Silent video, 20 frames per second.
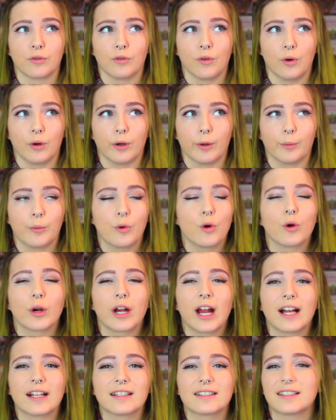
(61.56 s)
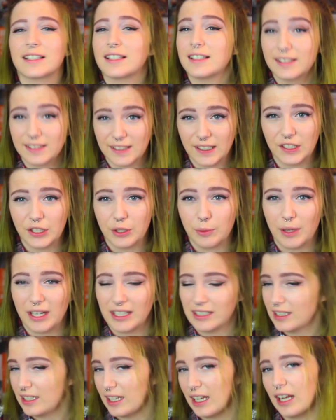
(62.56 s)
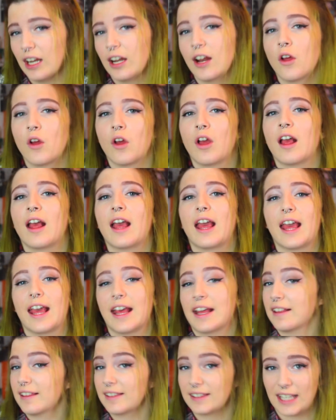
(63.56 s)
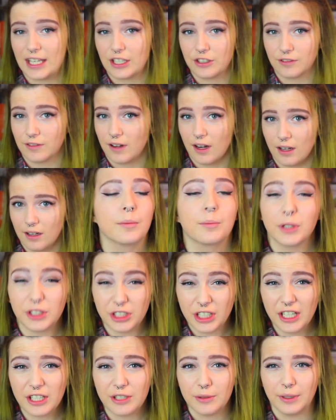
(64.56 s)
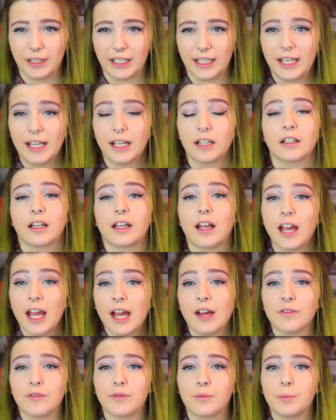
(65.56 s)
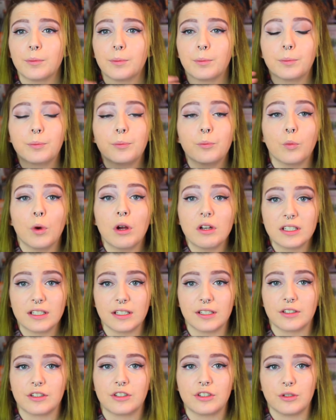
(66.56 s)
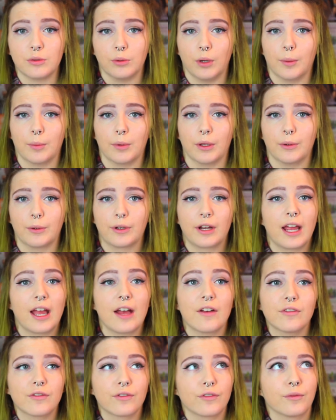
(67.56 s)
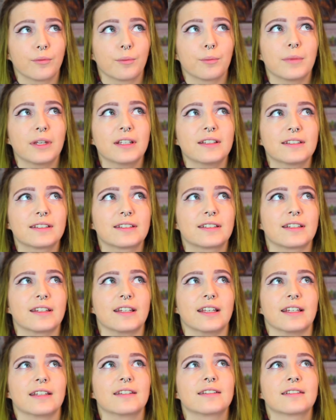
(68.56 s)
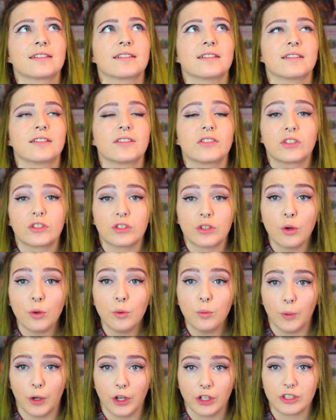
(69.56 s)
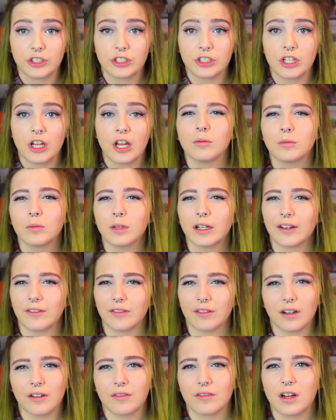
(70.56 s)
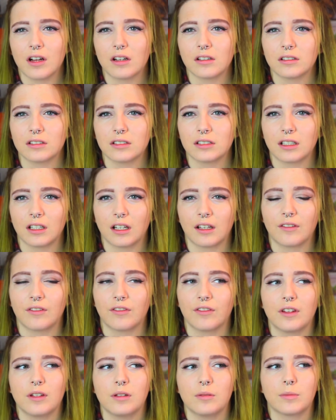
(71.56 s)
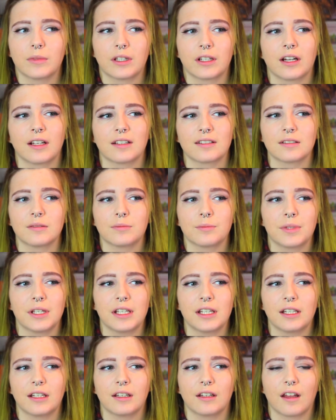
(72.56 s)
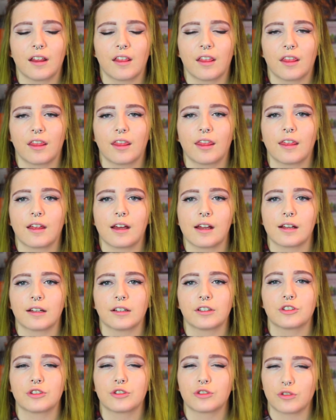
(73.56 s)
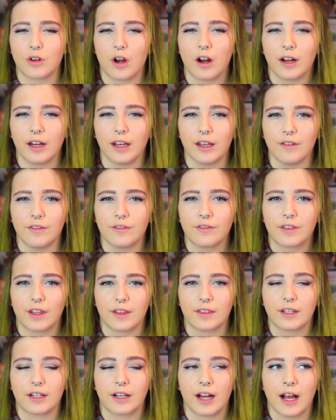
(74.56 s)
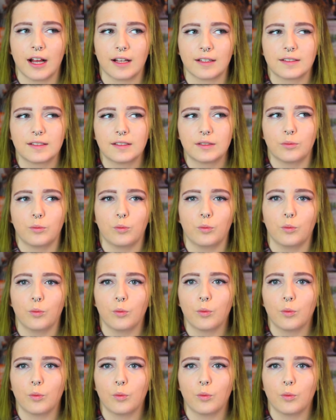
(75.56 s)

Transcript: or form, or has insinuated it, etc. But genuinely, like I have wanted to upload, I have missed this so much. Whenever I've gone to like film, there hasn't been that drive that there has